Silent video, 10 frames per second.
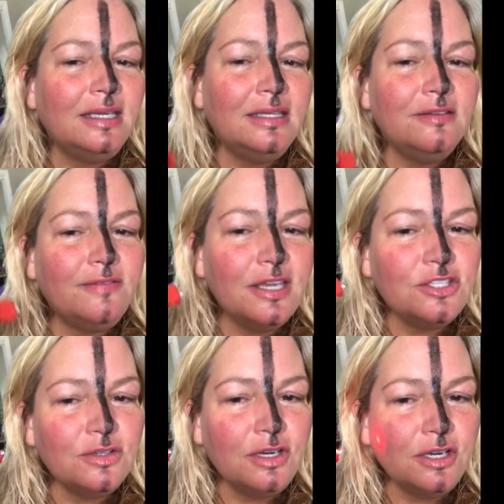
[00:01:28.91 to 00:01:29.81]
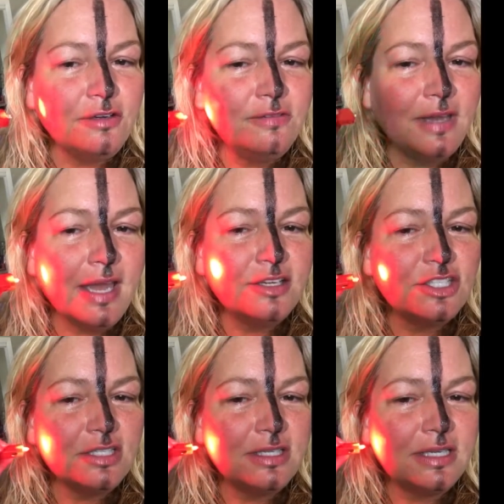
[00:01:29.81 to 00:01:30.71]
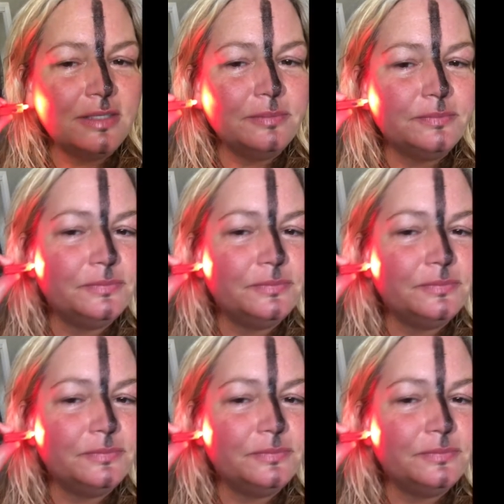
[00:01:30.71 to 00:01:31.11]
the facial nerve actually